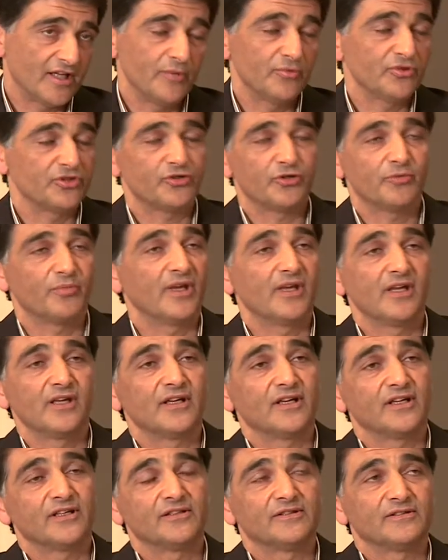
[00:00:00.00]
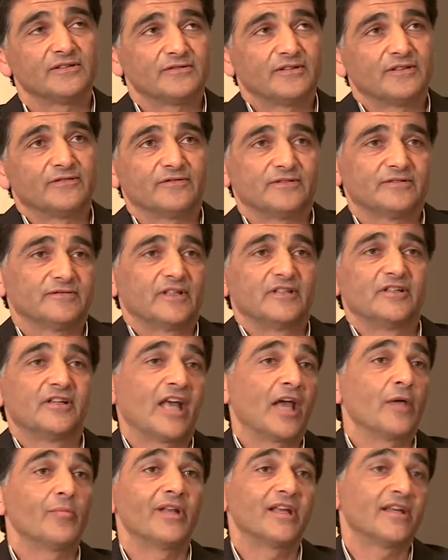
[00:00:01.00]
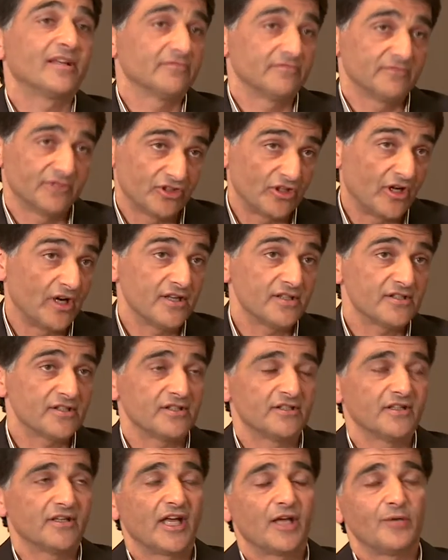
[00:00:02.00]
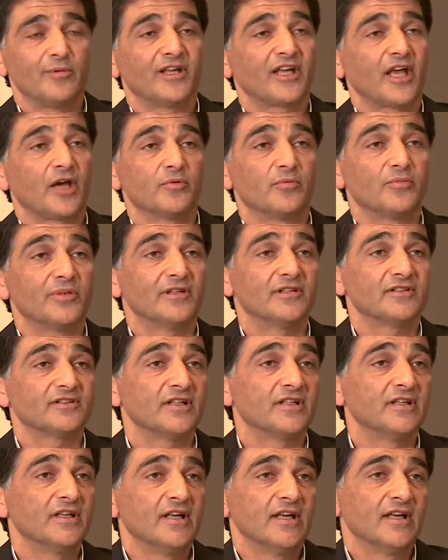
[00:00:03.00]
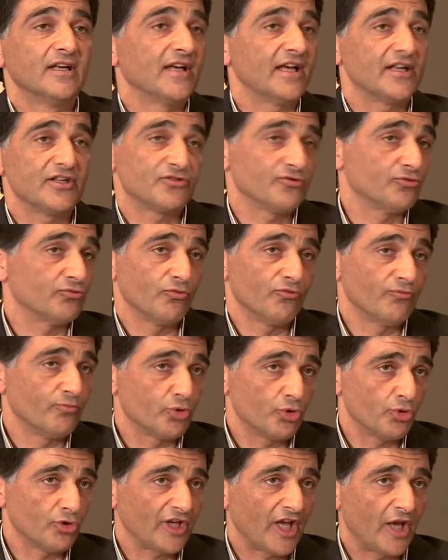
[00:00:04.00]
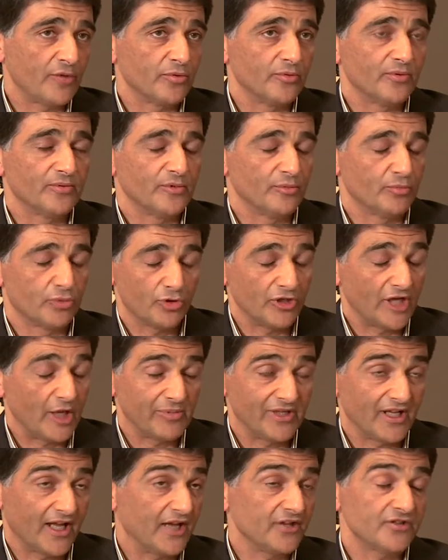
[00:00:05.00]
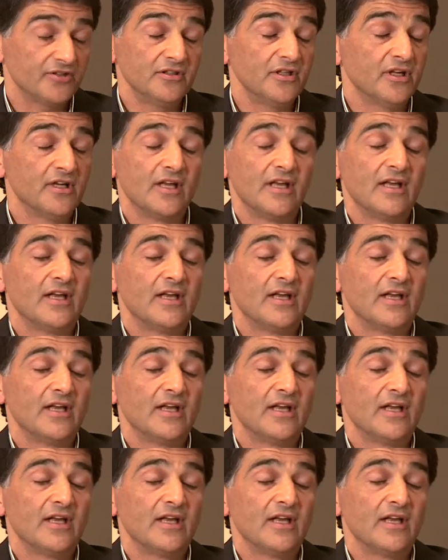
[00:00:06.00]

chemistry being an enabling science and enabling capability has broad application.